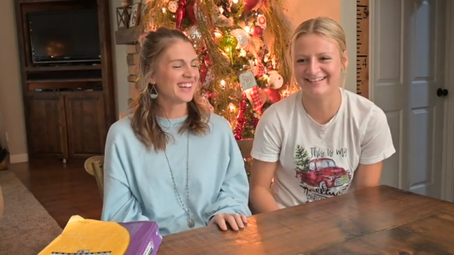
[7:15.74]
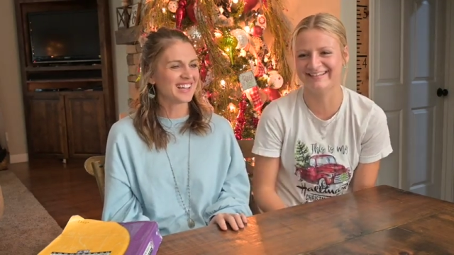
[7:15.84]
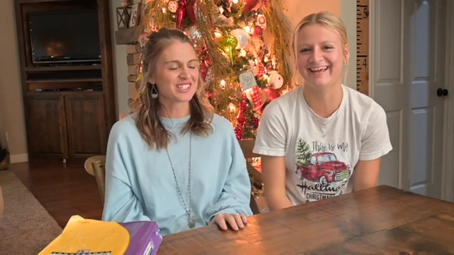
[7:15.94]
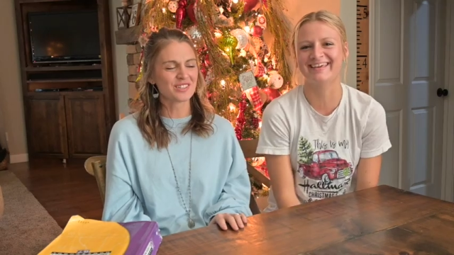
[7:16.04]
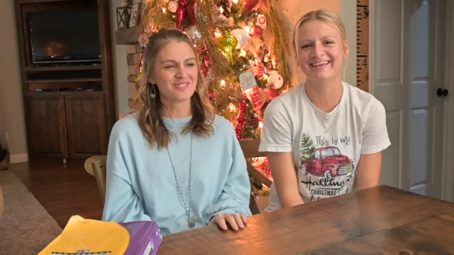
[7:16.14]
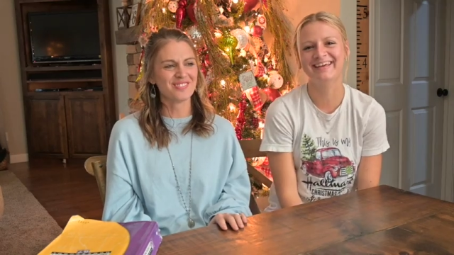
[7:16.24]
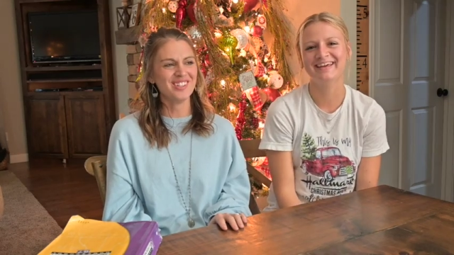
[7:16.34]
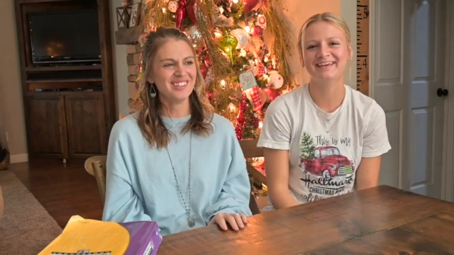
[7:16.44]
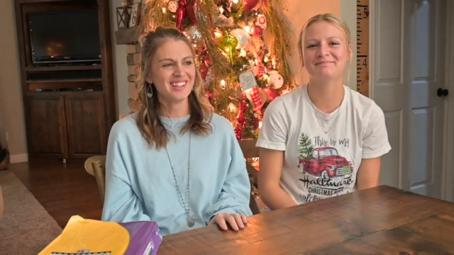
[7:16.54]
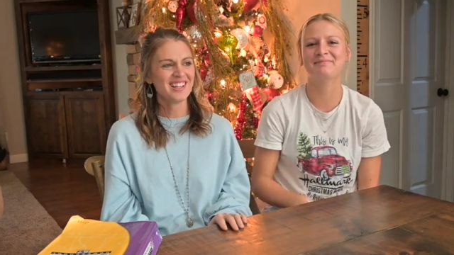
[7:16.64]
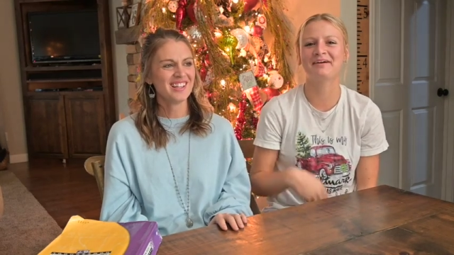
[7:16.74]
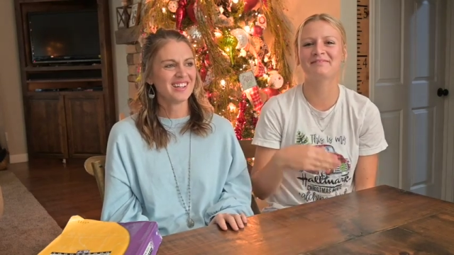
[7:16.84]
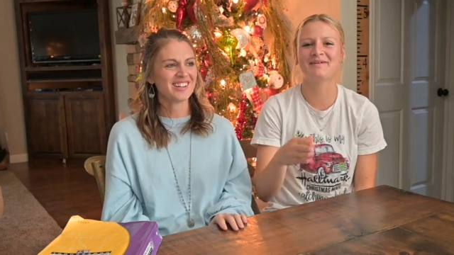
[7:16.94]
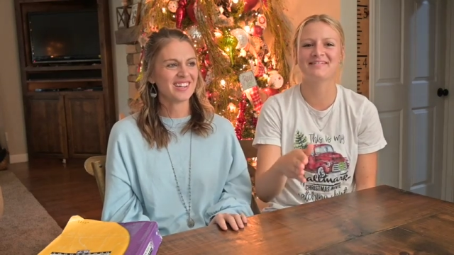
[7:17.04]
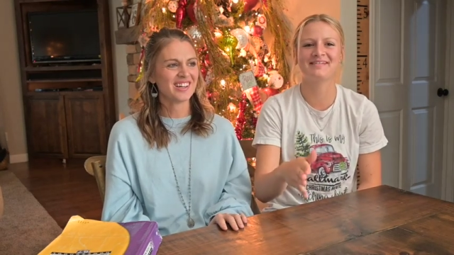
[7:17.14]
Speaker 1: yeah, like, so,
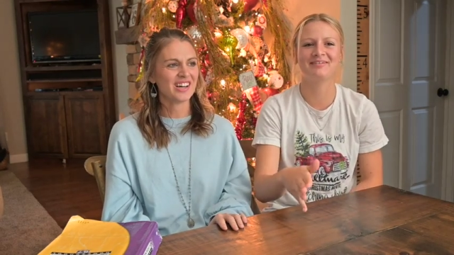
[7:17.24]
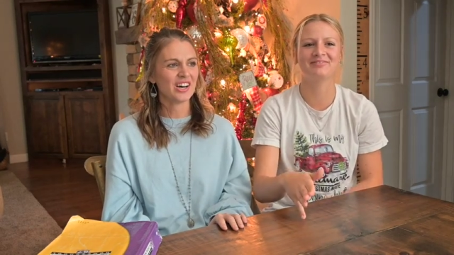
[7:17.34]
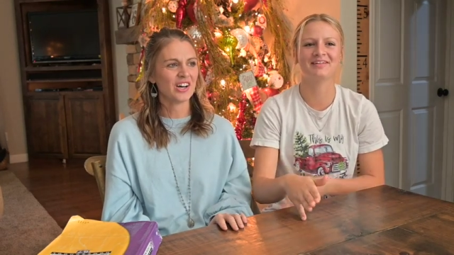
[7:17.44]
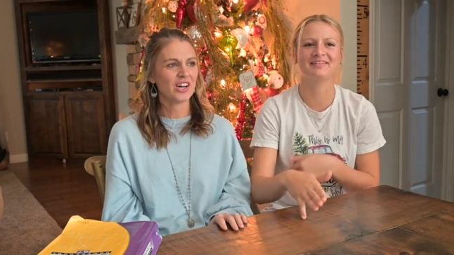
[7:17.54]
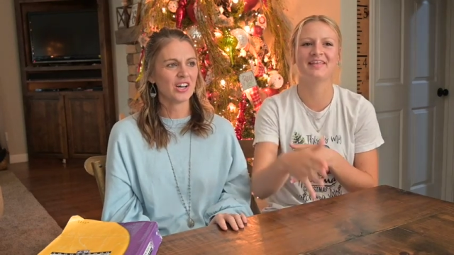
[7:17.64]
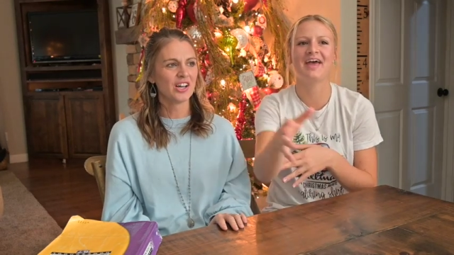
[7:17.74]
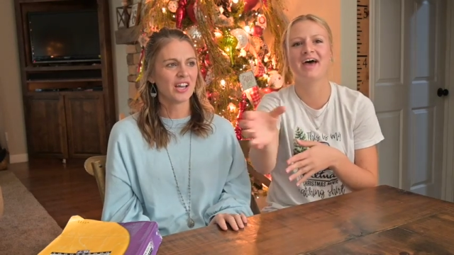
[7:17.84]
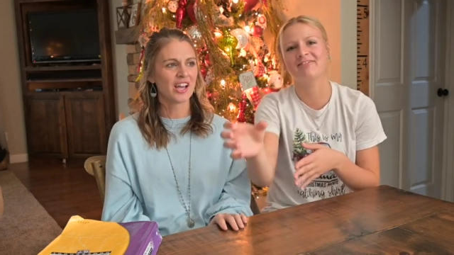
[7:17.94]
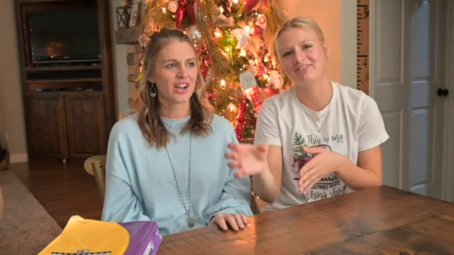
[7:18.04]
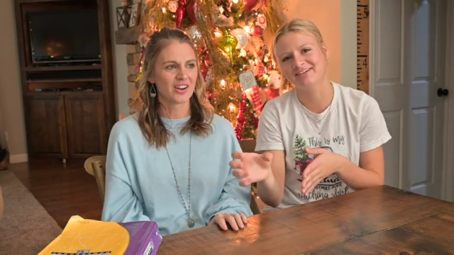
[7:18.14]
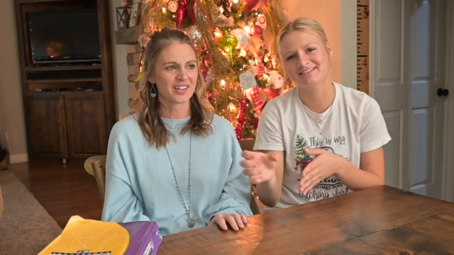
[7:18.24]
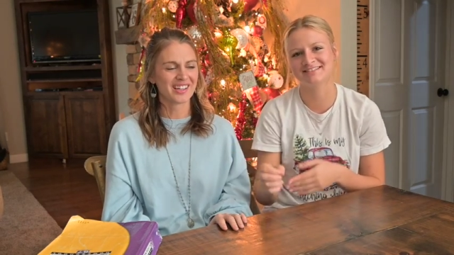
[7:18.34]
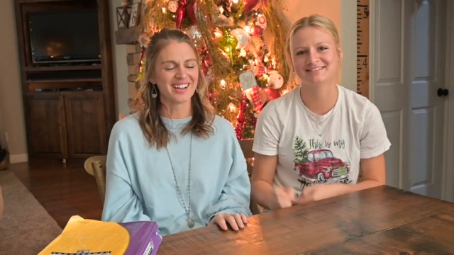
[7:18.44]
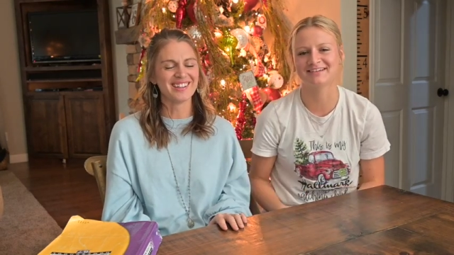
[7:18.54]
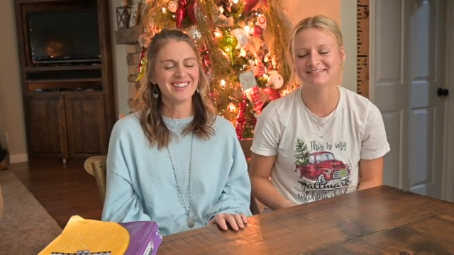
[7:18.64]
comparing myself
Speaker 2: to like the average.
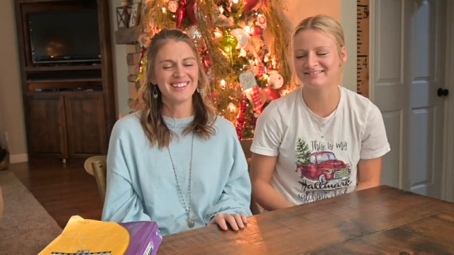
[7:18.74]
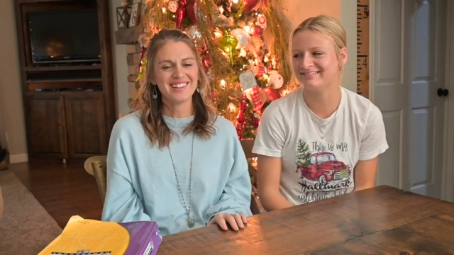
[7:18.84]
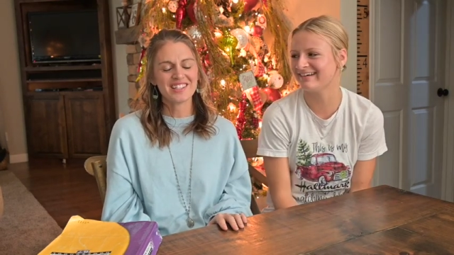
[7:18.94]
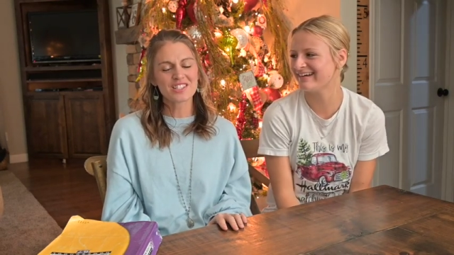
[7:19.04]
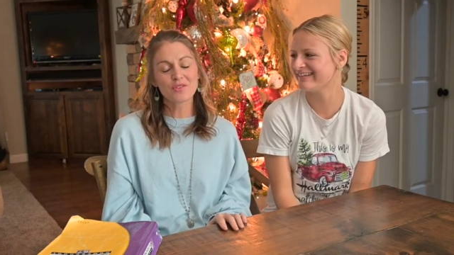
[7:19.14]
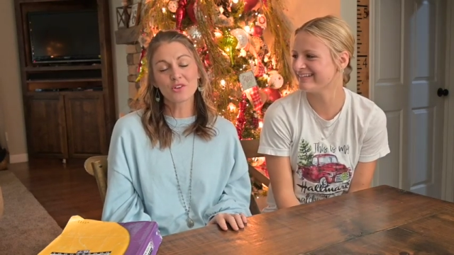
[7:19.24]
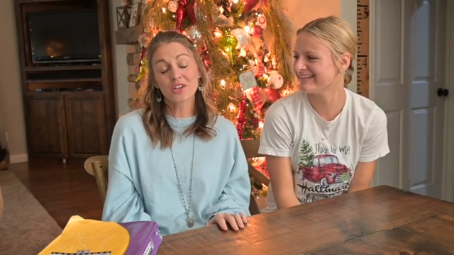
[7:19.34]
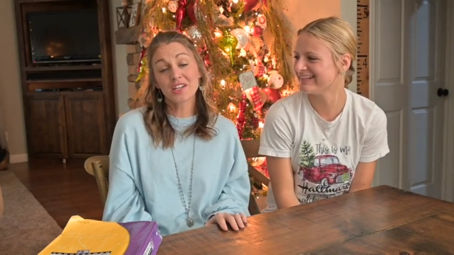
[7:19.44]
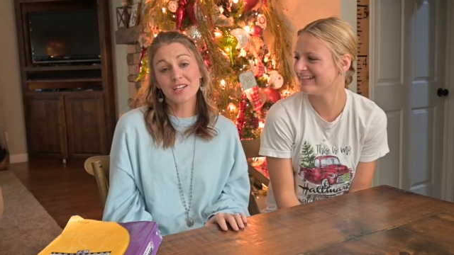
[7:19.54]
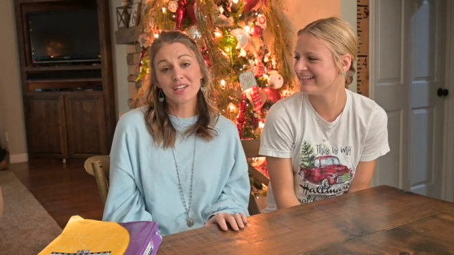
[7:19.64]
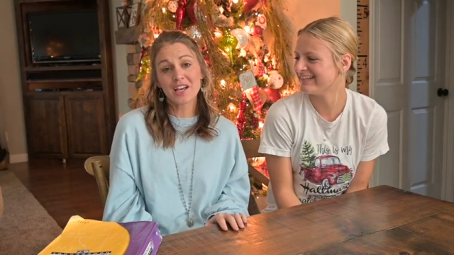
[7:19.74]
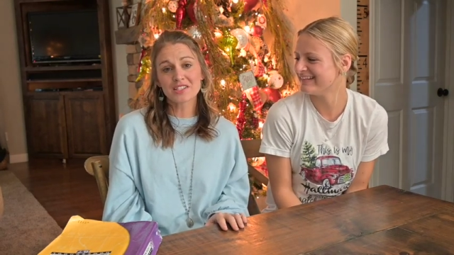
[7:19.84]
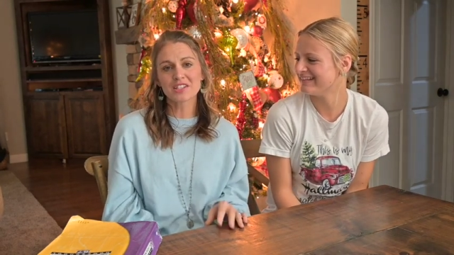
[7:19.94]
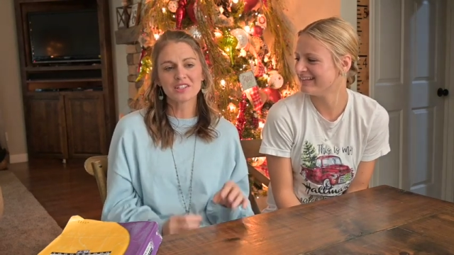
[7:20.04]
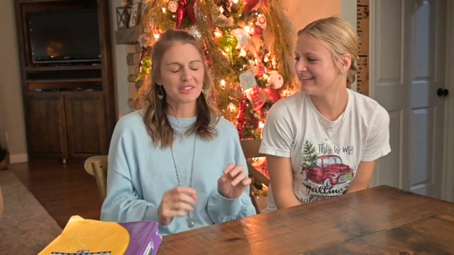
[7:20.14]
Yeah. So, yeah. so if your kid
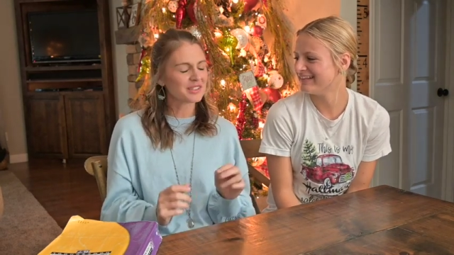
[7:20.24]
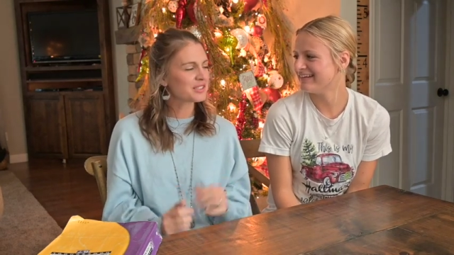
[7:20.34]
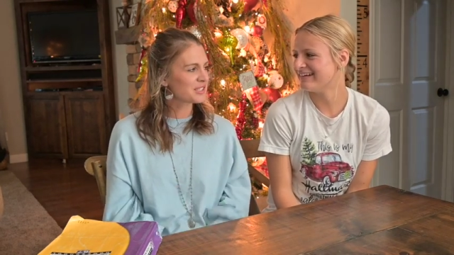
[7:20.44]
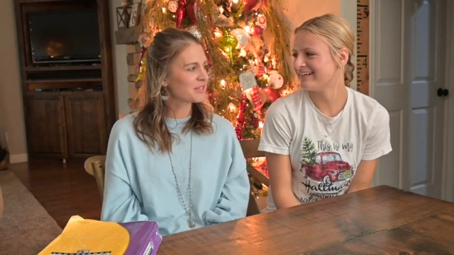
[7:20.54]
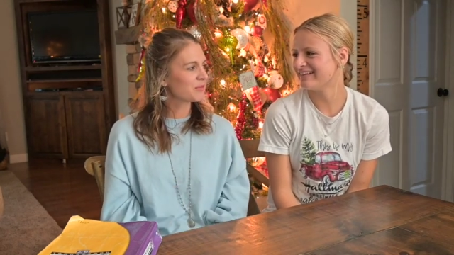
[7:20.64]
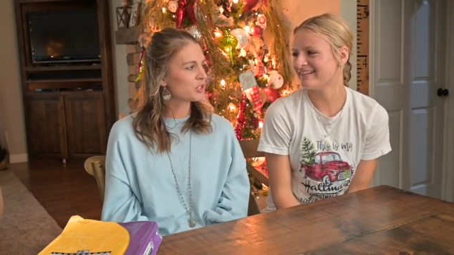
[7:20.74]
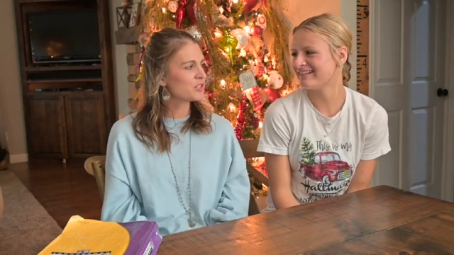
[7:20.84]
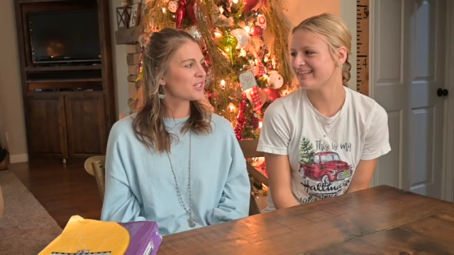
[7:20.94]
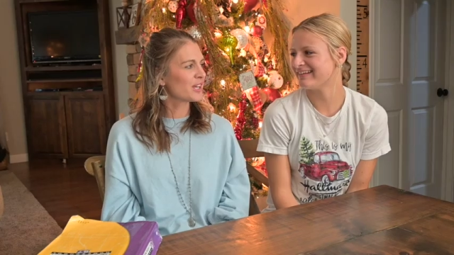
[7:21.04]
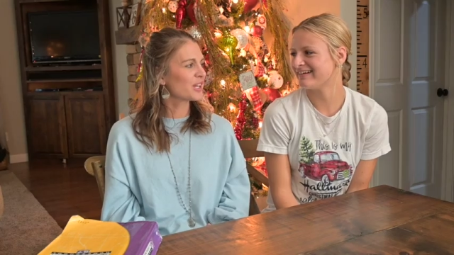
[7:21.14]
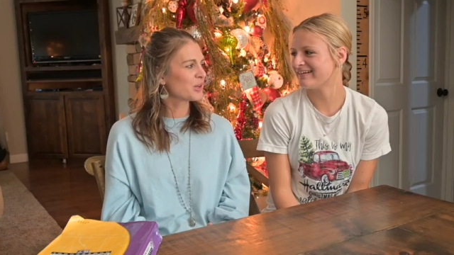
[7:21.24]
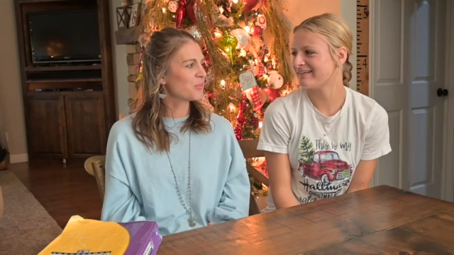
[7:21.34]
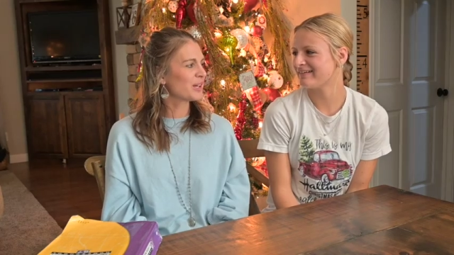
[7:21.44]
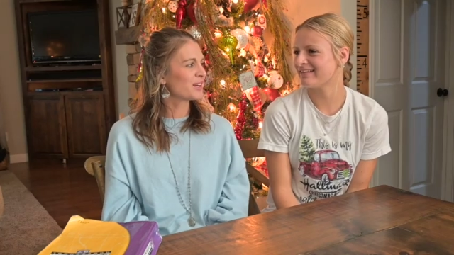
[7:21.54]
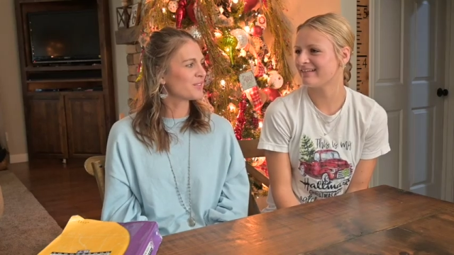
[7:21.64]
has a, would you say he had a
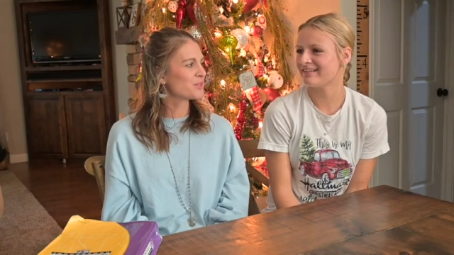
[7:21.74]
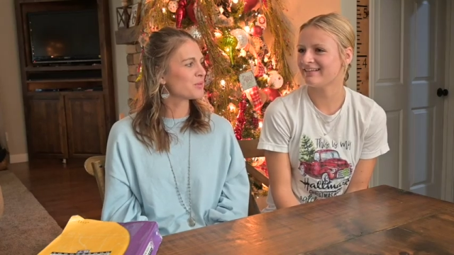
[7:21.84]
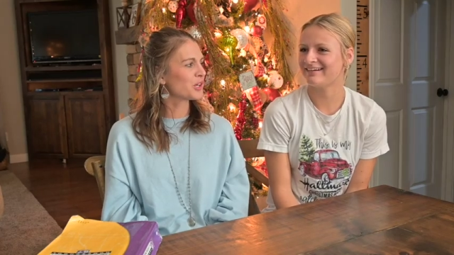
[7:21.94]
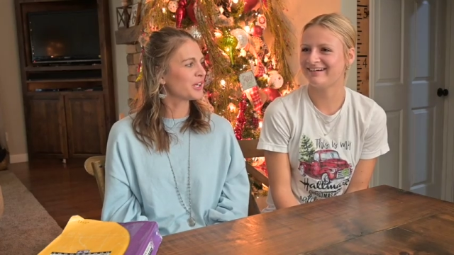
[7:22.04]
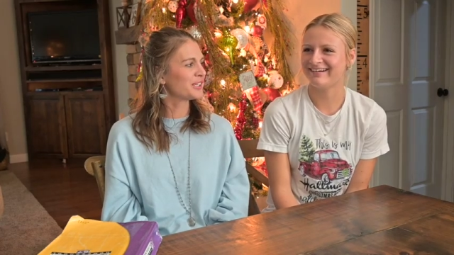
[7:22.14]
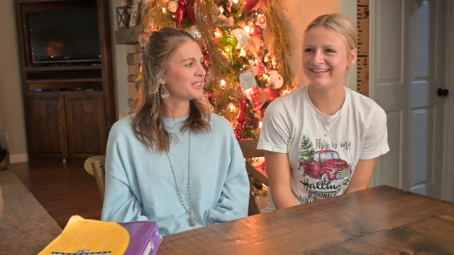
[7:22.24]
competitive spirit?